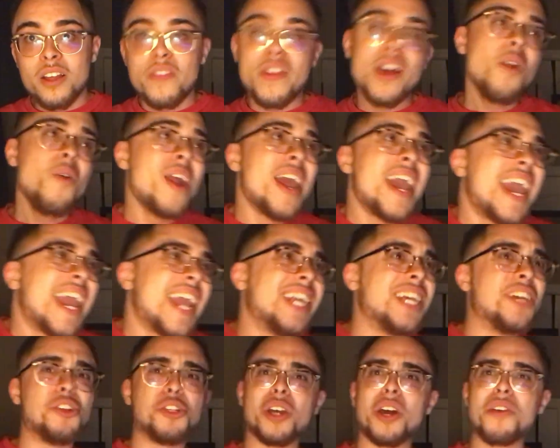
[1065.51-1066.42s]
they don't
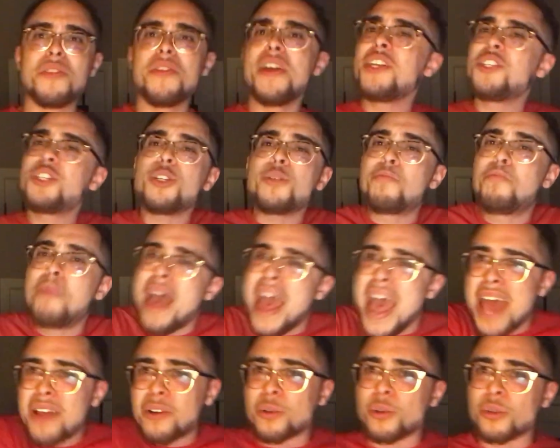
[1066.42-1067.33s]
hate each other. They just
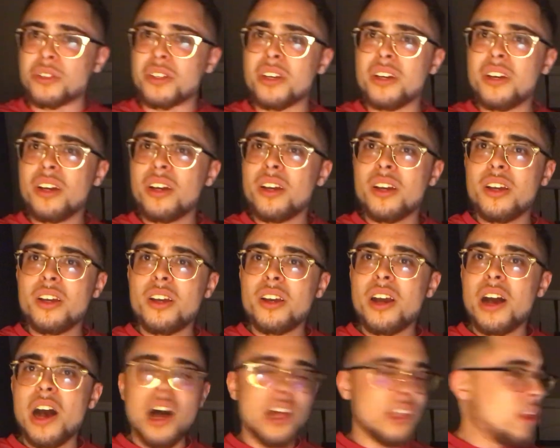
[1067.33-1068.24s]
battled
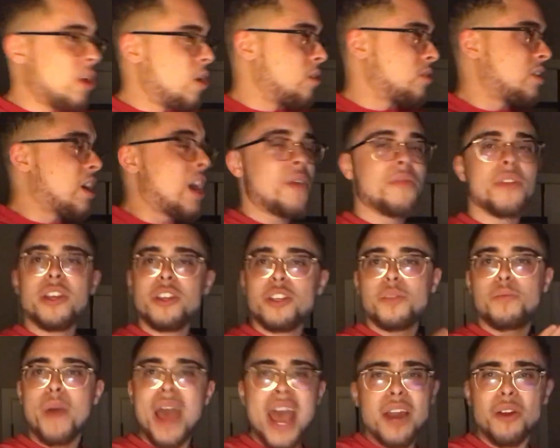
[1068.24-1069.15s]
a long time. They
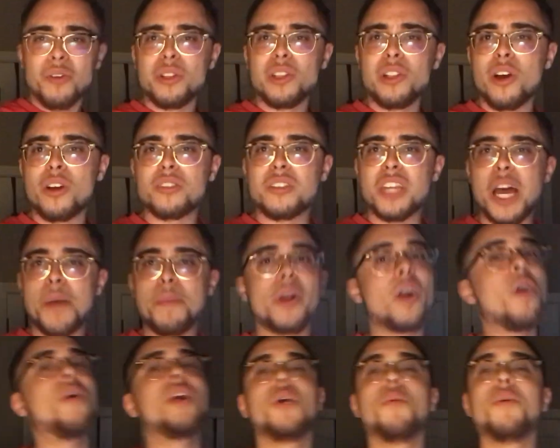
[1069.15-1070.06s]
just battled a long
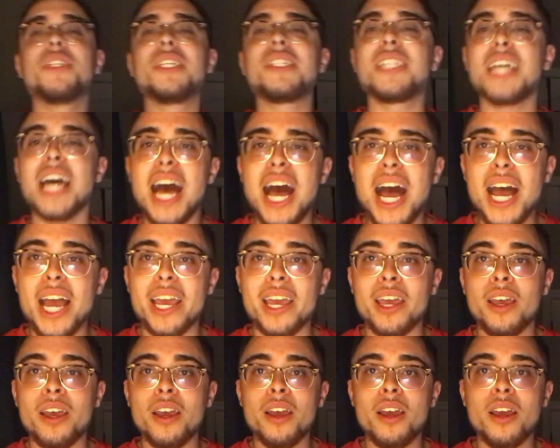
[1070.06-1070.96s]
time ago, and it was a
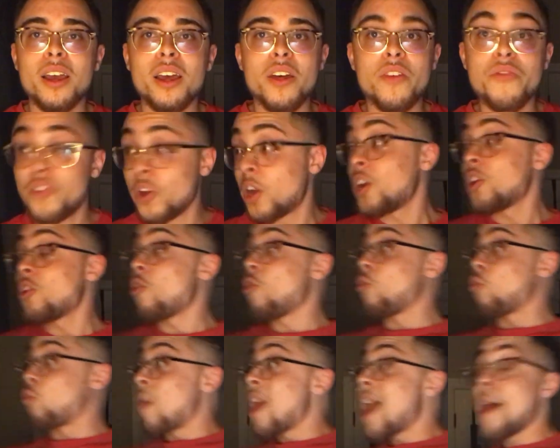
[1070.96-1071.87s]
tie. They're going
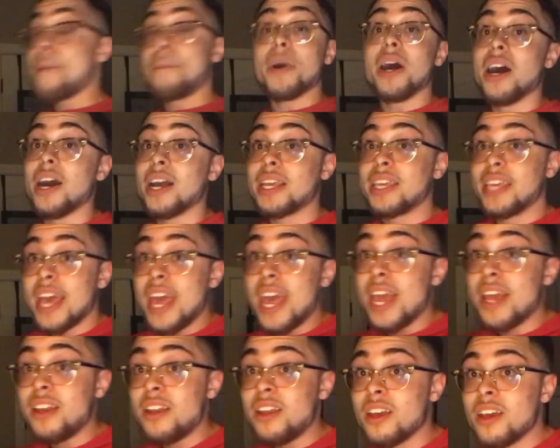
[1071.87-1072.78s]
to rap
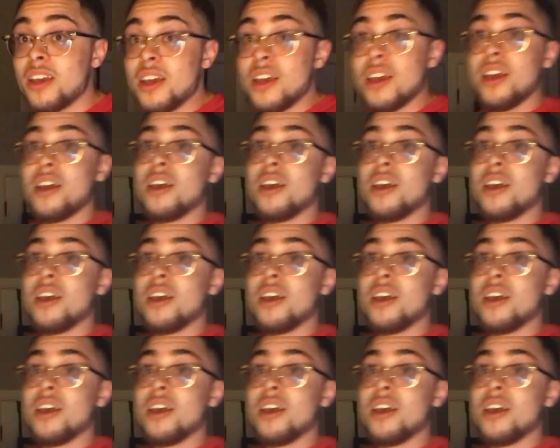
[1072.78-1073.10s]
again.